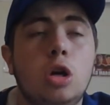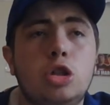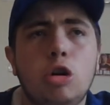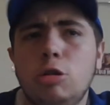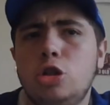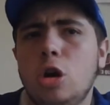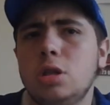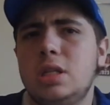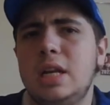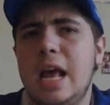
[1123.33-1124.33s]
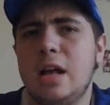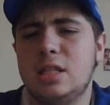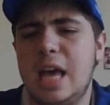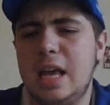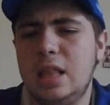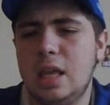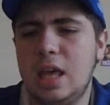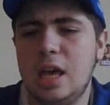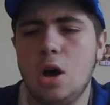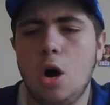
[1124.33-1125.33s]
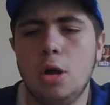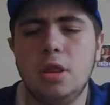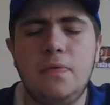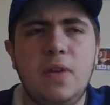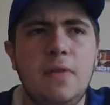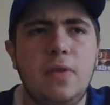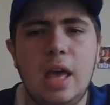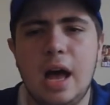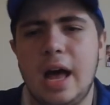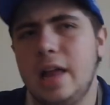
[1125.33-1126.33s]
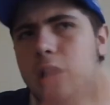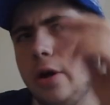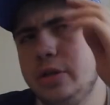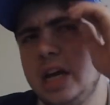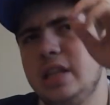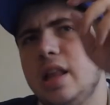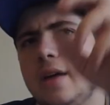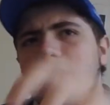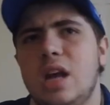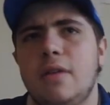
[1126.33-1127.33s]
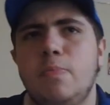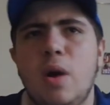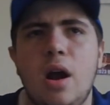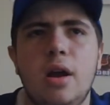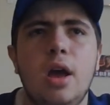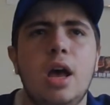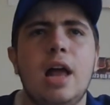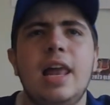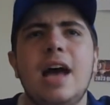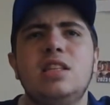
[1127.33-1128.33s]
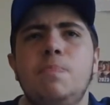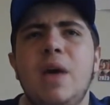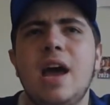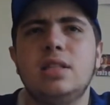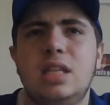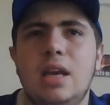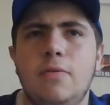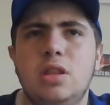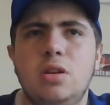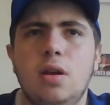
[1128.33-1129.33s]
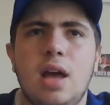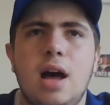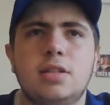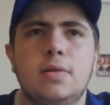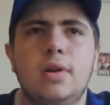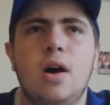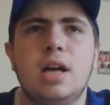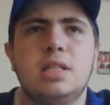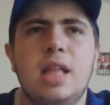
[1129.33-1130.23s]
Sean Johnson now taking the kick on the fifth here. Hello, Dean Lovestuff, bro. Allowed to bounce here with the Newcastle Knights.